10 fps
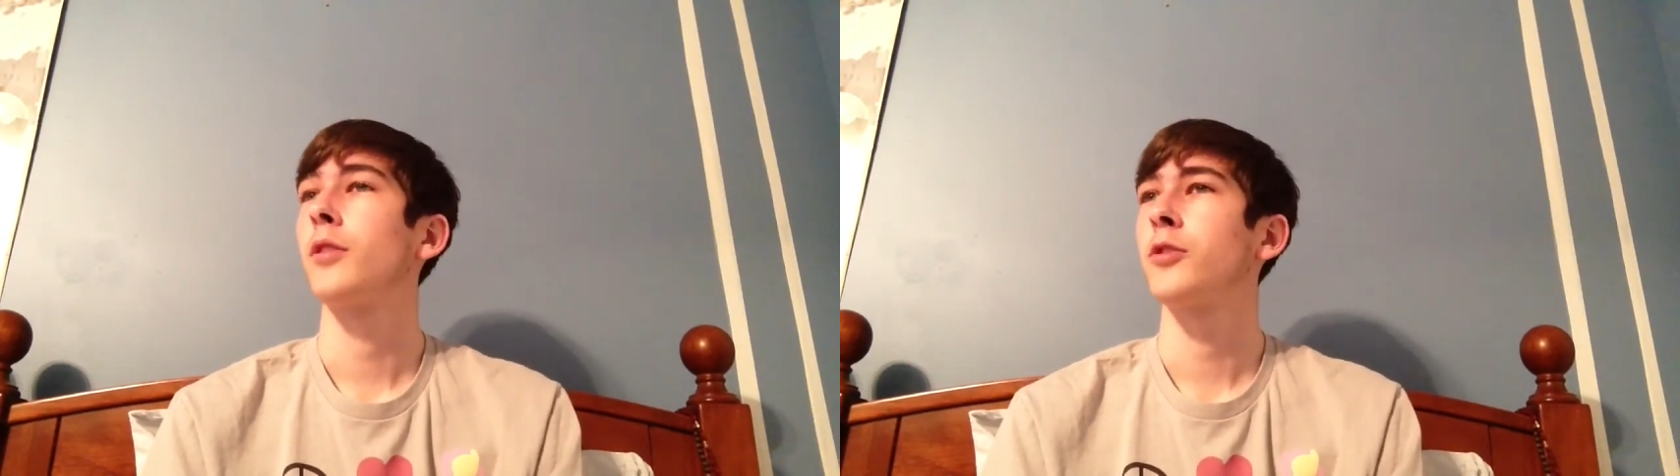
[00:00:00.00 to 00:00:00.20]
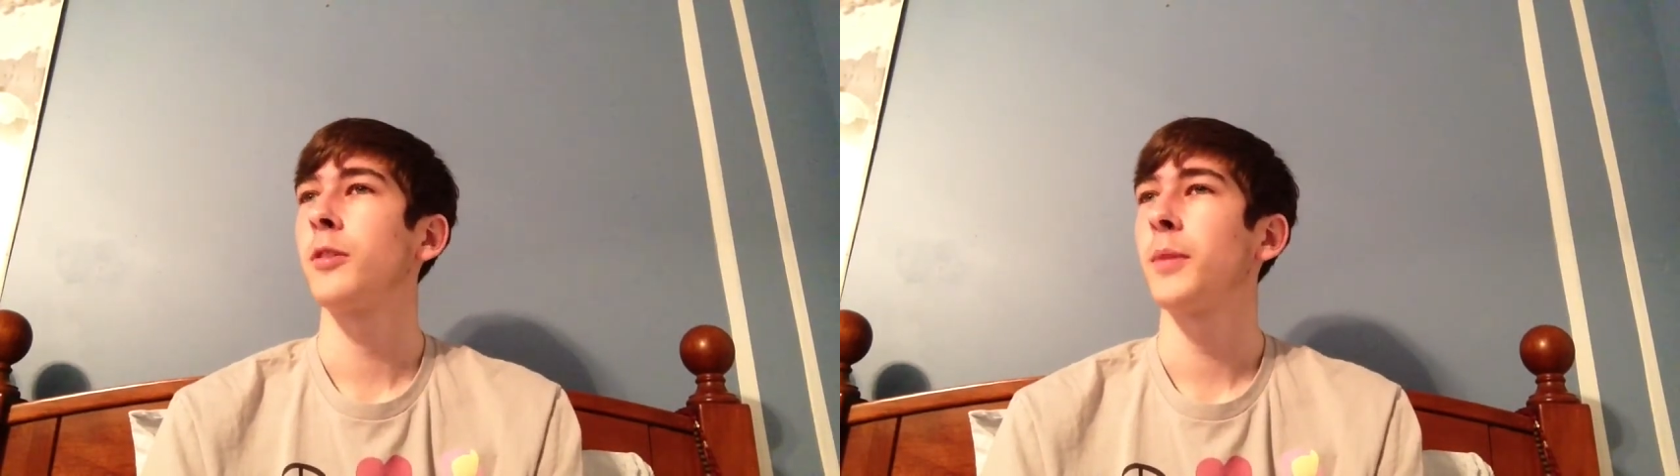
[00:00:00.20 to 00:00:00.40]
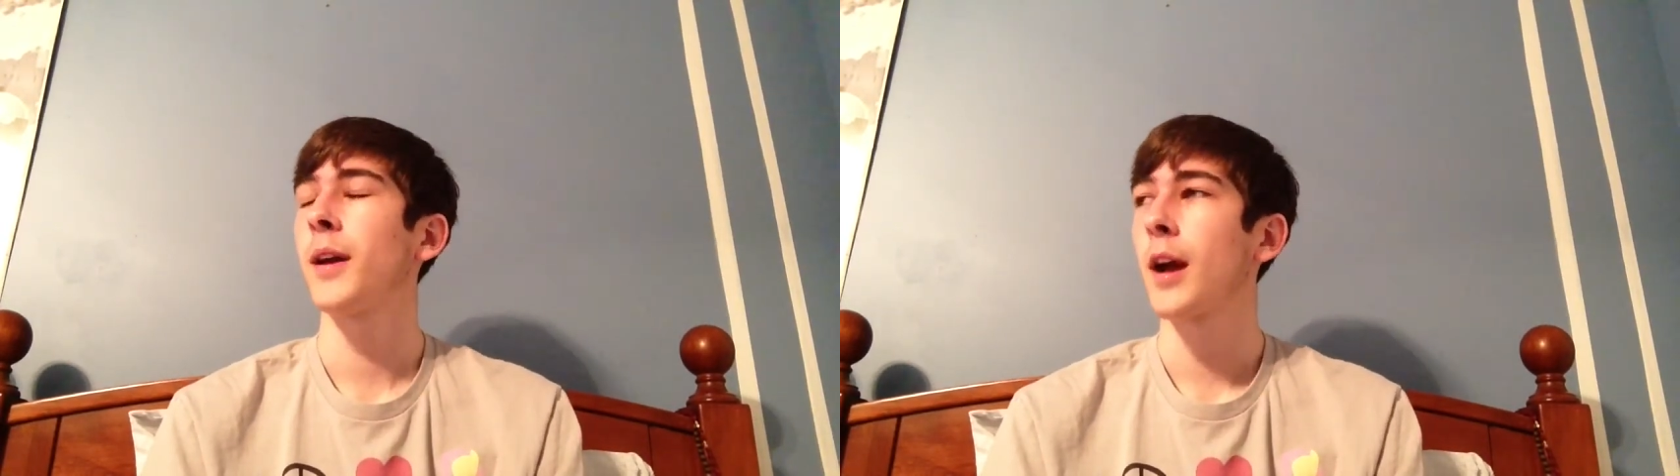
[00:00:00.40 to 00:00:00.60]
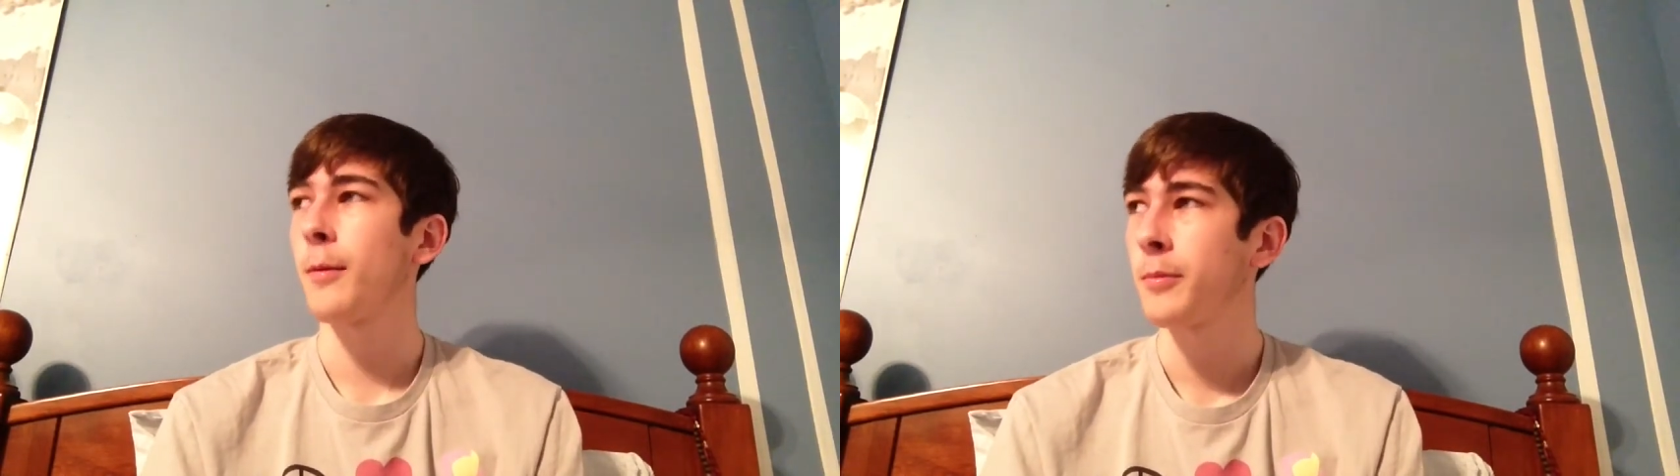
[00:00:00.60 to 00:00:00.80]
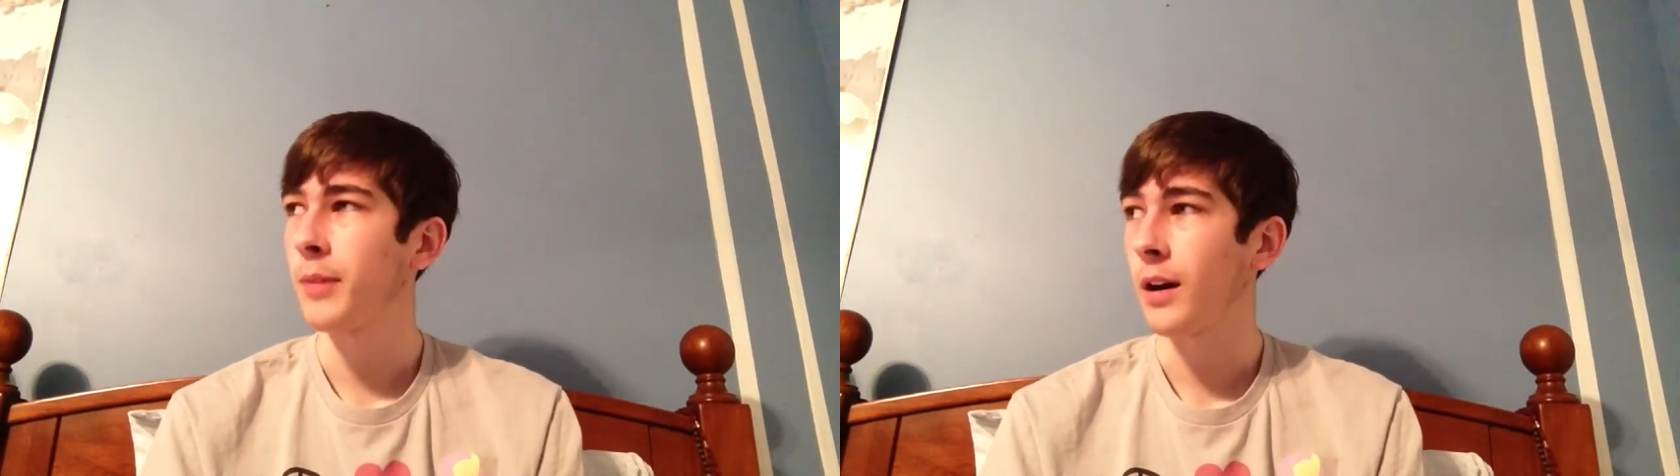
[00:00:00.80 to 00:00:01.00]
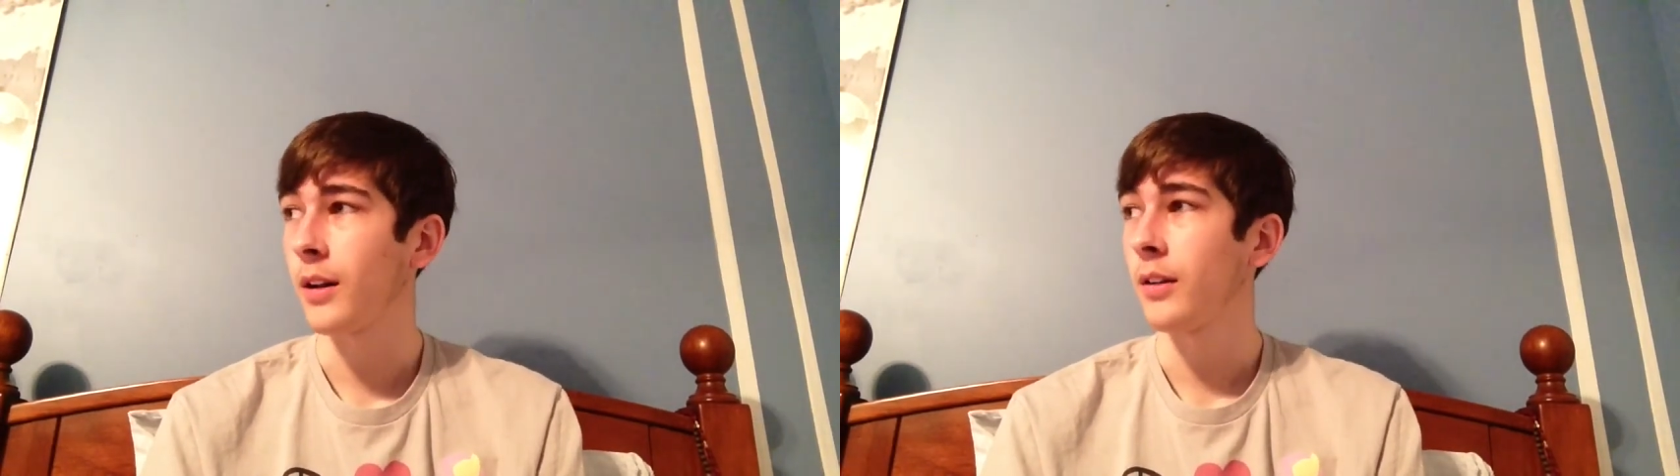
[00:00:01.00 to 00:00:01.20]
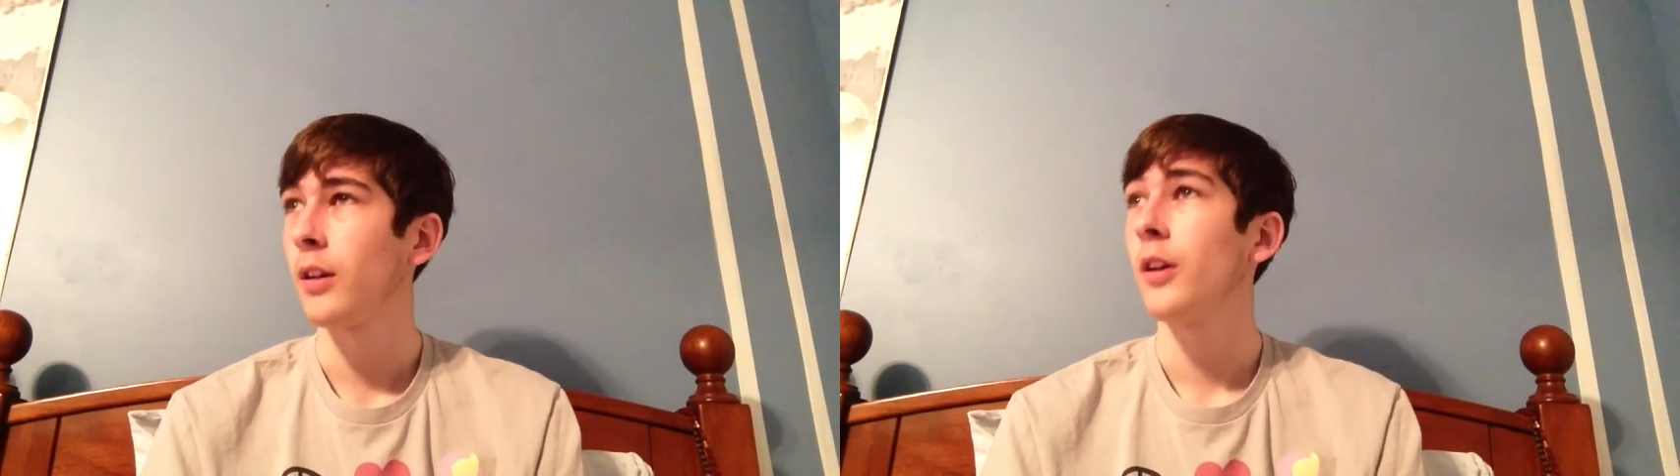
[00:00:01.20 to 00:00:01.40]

joined by a common bond,